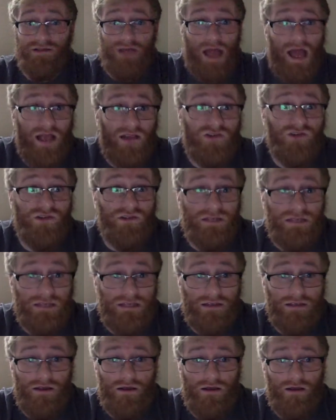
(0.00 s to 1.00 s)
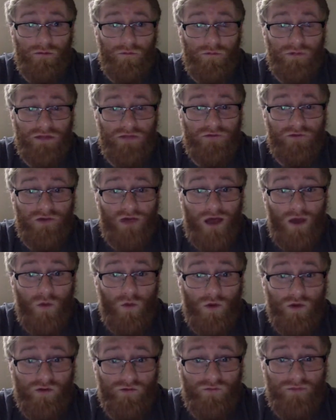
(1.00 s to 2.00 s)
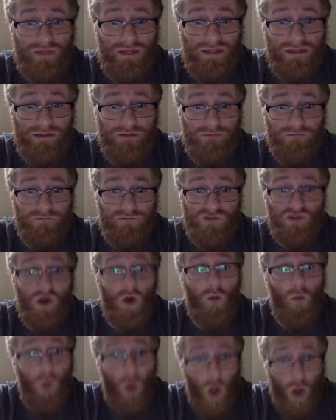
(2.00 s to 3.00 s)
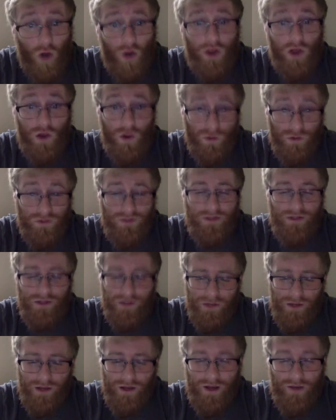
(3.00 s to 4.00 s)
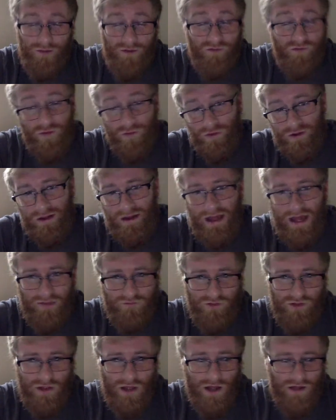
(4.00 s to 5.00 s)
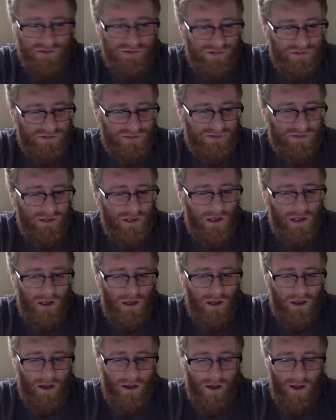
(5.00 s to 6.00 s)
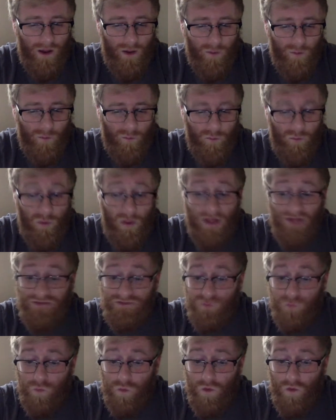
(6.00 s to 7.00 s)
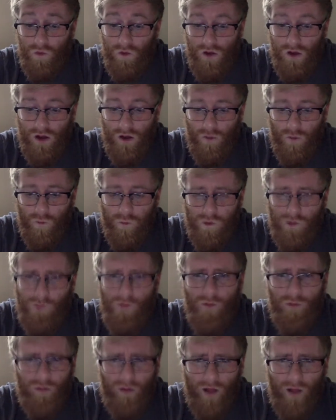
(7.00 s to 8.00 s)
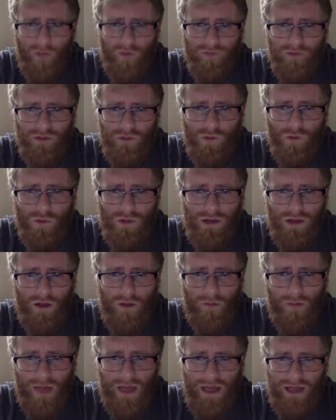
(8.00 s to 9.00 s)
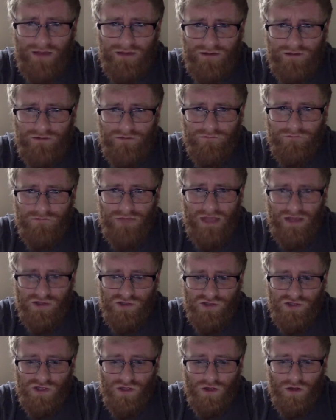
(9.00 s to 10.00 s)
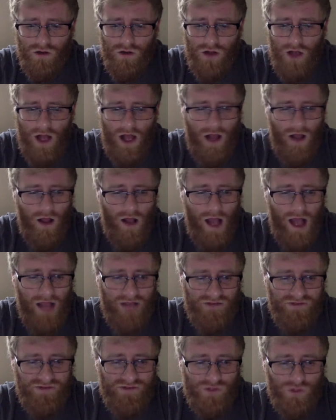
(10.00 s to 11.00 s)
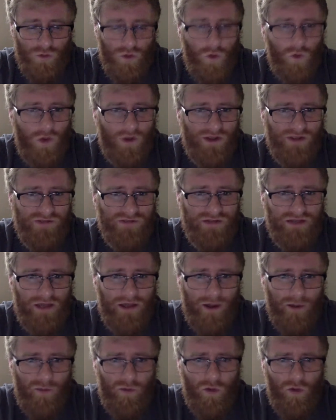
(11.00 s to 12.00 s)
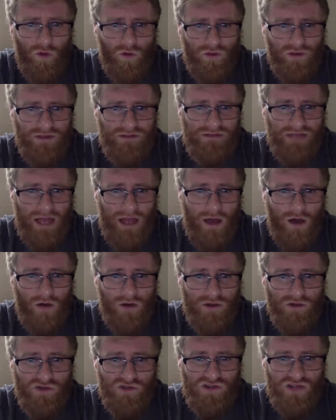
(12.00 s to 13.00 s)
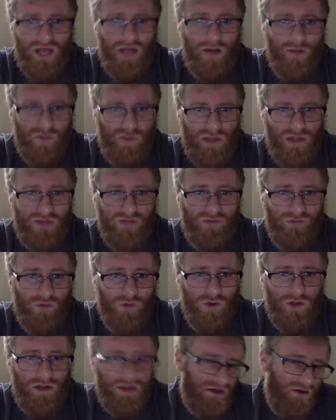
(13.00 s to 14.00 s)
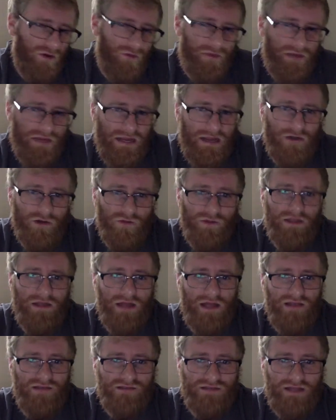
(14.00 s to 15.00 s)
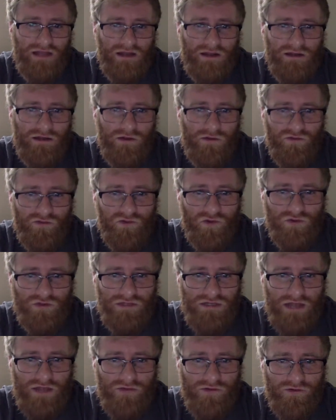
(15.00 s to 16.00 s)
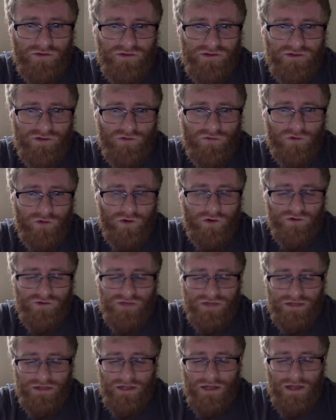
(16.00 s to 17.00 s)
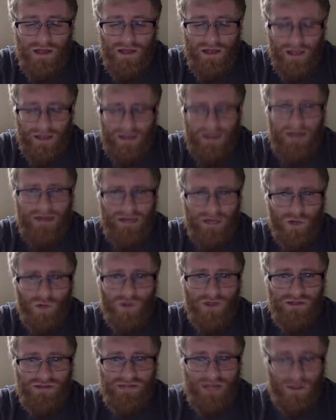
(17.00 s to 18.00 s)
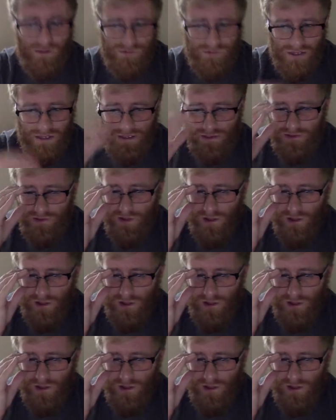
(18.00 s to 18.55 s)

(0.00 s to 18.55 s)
actually, believe it or not, would have been tomorrow if we were going to have the concerts. But we will probably, when we come back next year, I still will want us to kind of pull this out and just kind of play through it. And it'll be nice to kind of, throw it together and still rehearse it and kind of hear what it sounds like.